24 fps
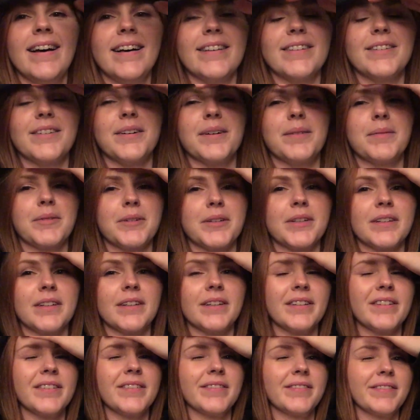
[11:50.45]
So I'm
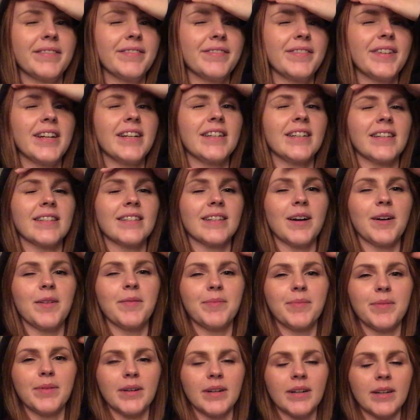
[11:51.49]
gonna finish this
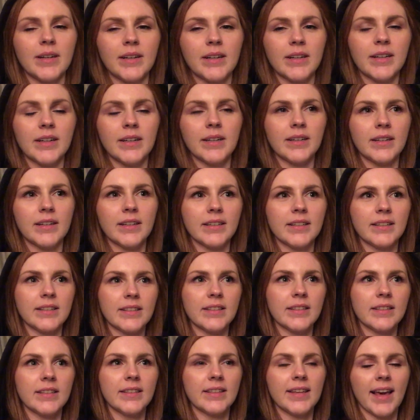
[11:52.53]
up, and
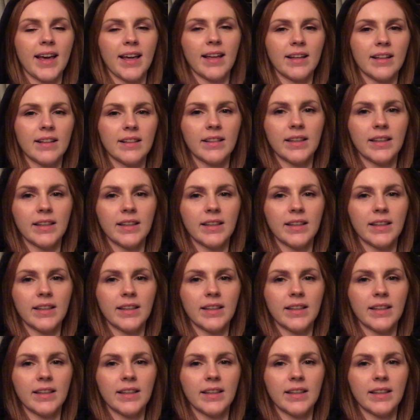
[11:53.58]
yeah,